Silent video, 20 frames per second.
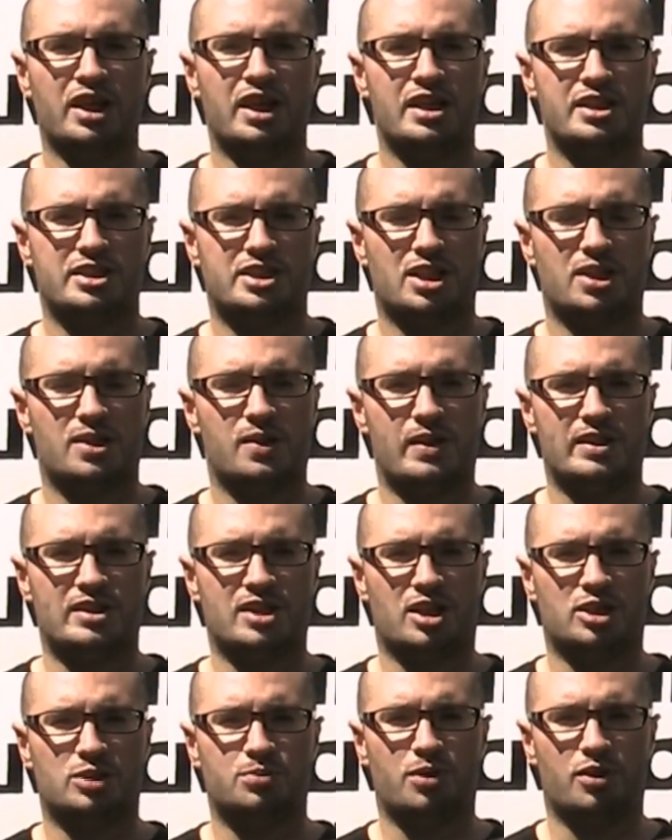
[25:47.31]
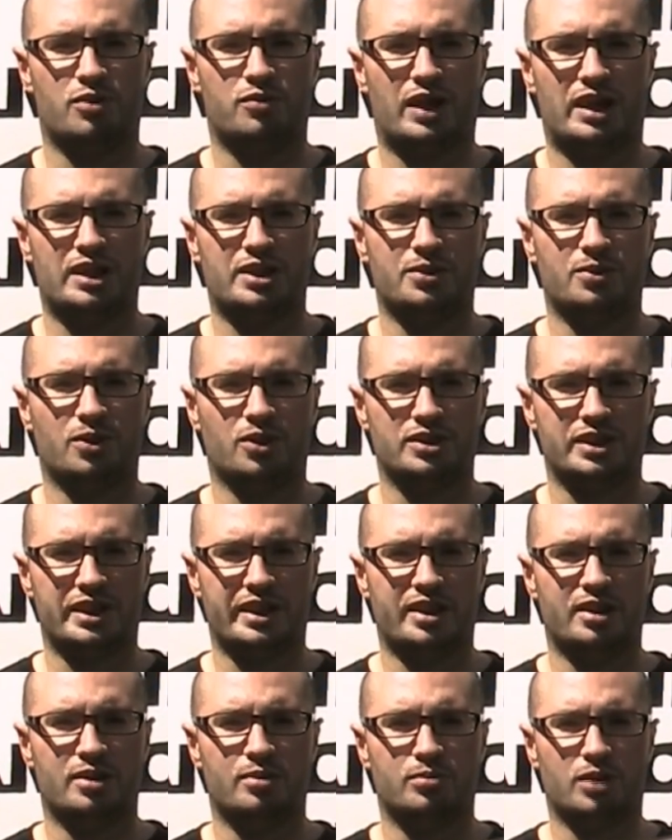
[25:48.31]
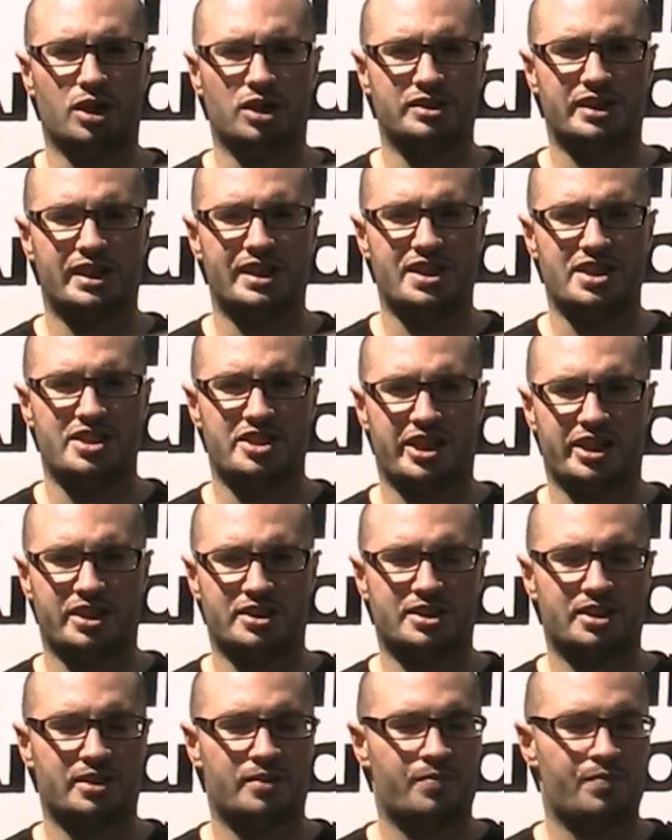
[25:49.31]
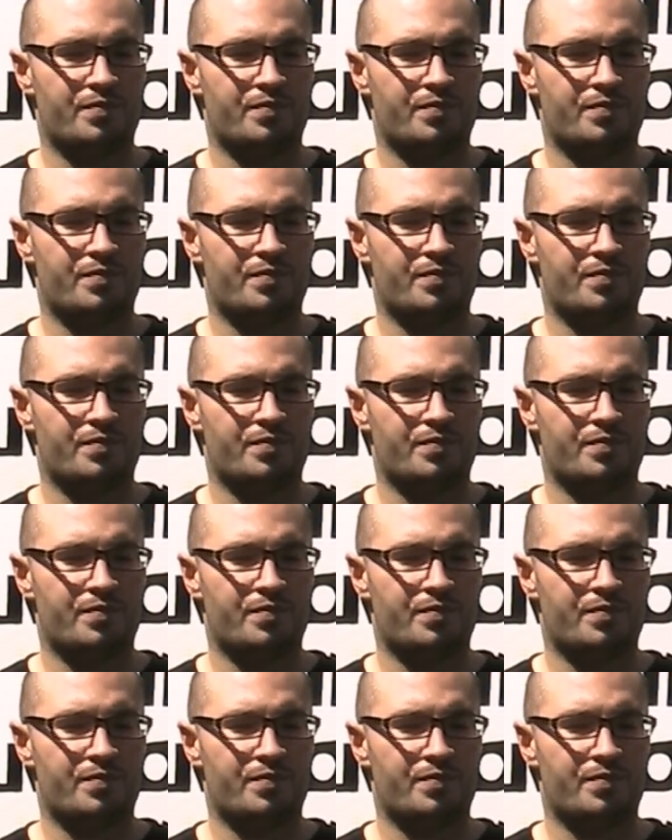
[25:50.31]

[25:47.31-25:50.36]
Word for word: so it's hard to put a value on the Mars 86.